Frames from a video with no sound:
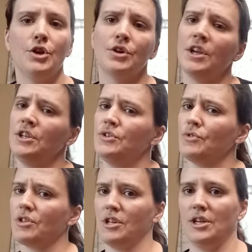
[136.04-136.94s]
You can
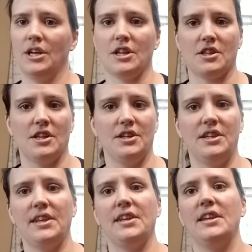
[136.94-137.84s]
use it as
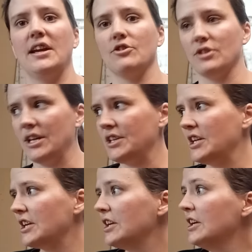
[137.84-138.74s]
a
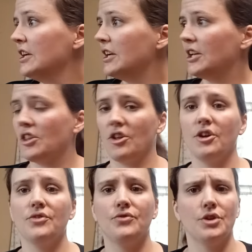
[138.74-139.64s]
diuretic. It's
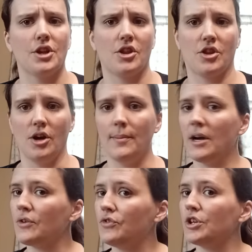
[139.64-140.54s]
good for the
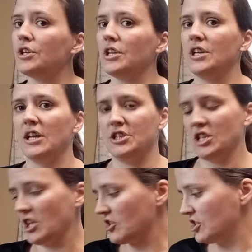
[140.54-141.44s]
stomach, for the
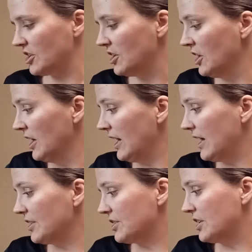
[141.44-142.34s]
digestion.
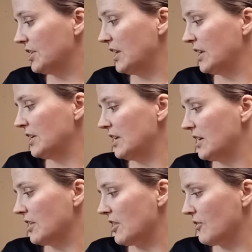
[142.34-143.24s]
And the
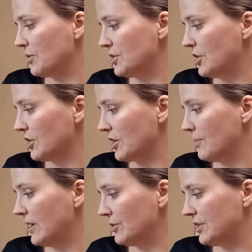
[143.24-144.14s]
dandelions, we
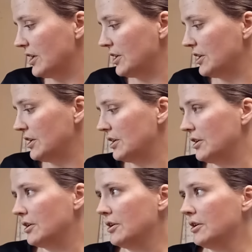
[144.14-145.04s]
talked about that
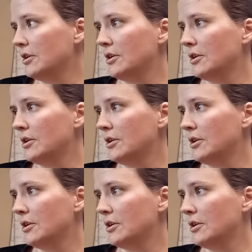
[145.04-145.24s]
in a